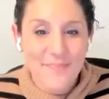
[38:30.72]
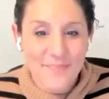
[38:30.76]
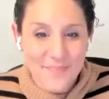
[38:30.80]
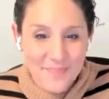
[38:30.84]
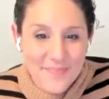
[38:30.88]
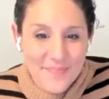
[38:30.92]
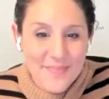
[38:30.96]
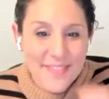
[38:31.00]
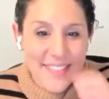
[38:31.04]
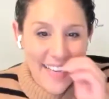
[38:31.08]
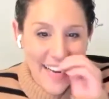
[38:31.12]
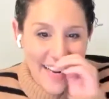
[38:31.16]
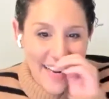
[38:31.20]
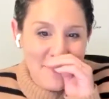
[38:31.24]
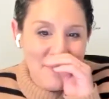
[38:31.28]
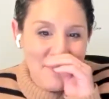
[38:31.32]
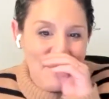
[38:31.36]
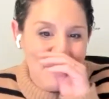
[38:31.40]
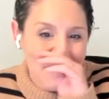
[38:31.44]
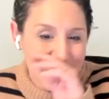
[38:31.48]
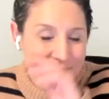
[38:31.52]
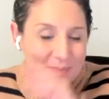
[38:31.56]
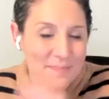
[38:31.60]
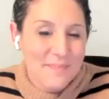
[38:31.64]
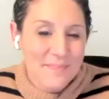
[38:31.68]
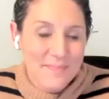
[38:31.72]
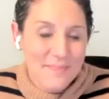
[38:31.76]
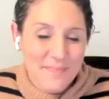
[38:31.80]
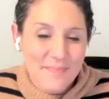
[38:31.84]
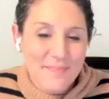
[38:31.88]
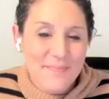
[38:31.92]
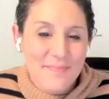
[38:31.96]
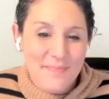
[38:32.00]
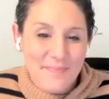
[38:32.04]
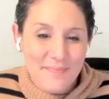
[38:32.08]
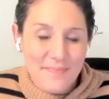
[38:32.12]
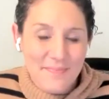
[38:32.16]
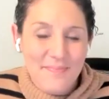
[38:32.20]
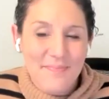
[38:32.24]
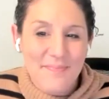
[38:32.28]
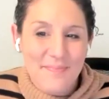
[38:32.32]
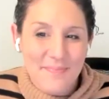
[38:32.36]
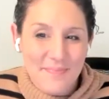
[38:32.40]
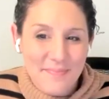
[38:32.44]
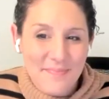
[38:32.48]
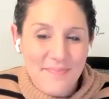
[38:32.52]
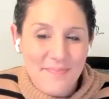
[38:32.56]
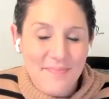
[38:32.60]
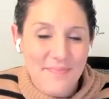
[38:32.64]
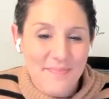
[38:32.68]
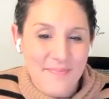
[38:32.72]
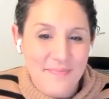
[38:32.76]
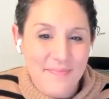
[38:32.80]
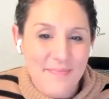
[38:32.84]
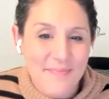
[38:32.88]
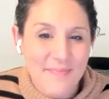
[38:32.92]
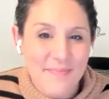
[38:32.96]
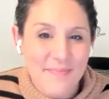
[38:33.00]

She is yeah. so incredible. And she said